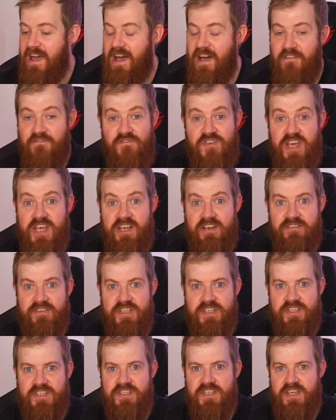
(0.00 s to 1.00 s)

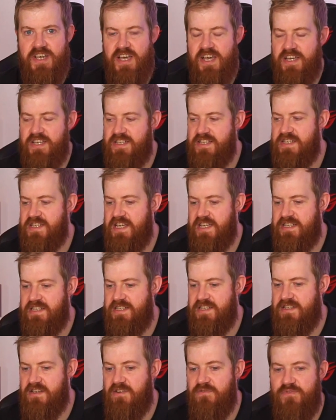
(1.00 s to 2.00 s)
vigorous
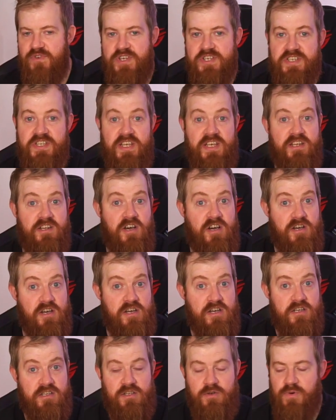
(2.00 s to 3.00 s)
test. Obviously not
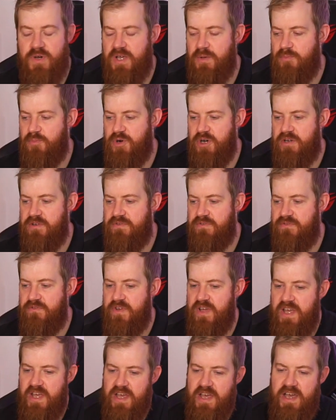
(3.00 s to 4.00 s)
earthquake proof,
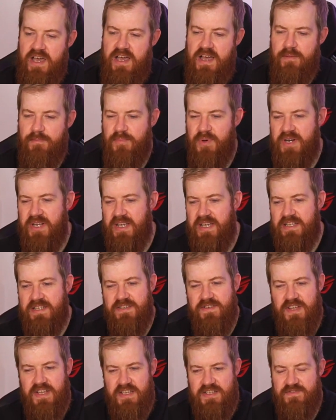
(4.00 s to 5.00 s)
but
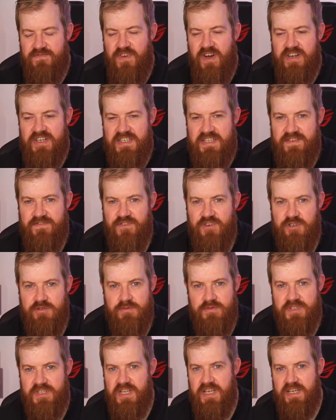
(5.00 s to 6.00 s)
it's a very
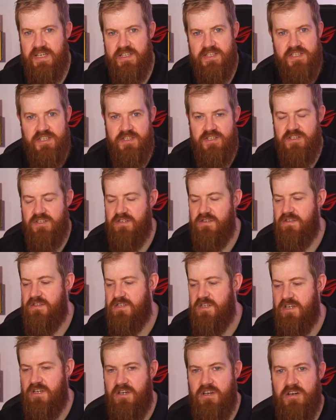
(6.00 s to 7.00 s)
difficult thing
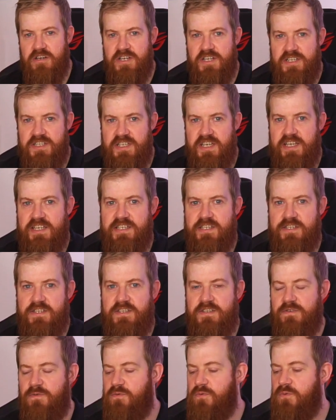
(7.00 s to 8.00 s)
to kind of
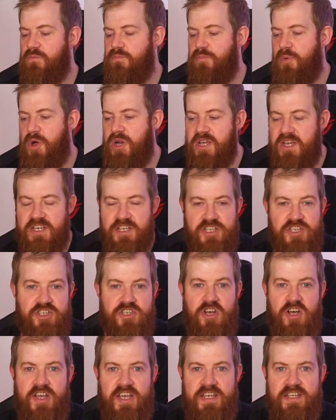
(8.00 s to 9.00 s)
test putting a
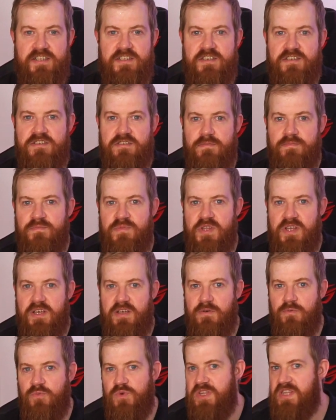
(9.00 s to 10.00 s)
shock into
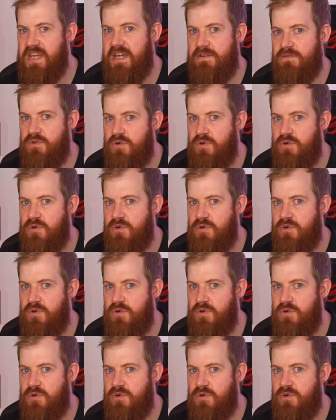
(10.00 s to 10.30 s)
something without